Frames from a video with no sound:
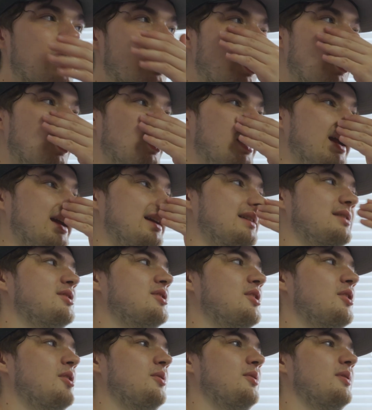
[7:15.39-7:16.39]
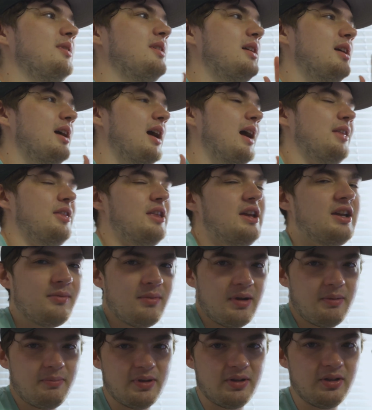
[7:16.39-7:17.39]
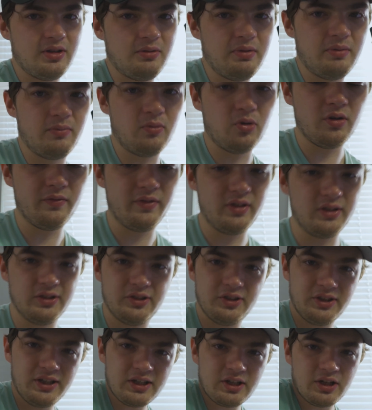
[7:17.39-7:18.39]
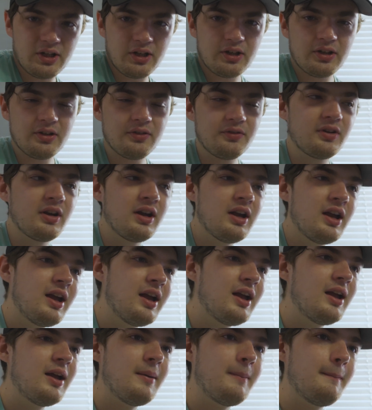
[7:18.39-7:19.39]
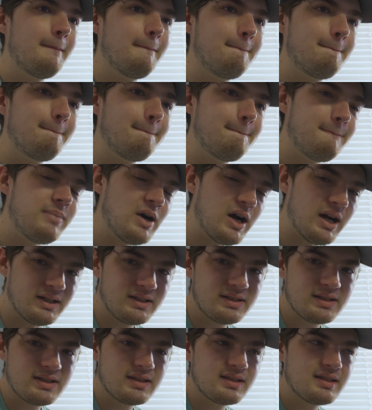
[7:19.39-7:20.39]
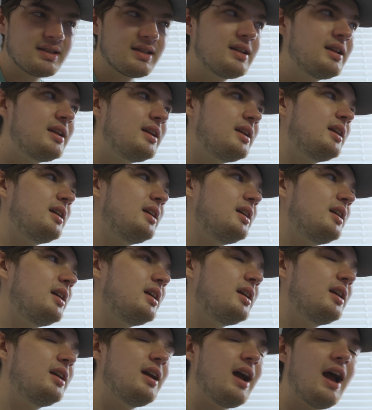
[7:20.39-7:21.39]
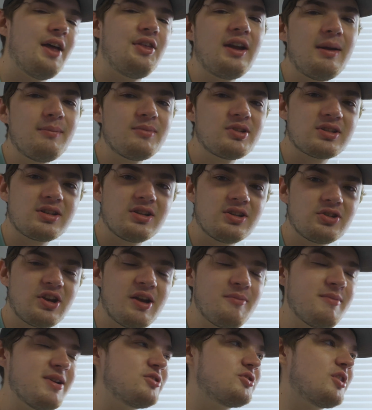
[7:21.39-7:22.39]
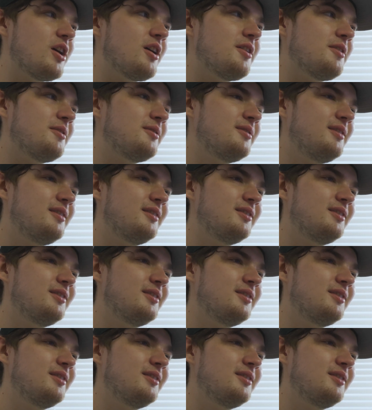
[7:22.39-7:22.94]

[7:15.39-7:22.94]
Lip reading: Okay, so I think it might be a little bit more of a learning curve, but I think I'm just going to try Manjaro.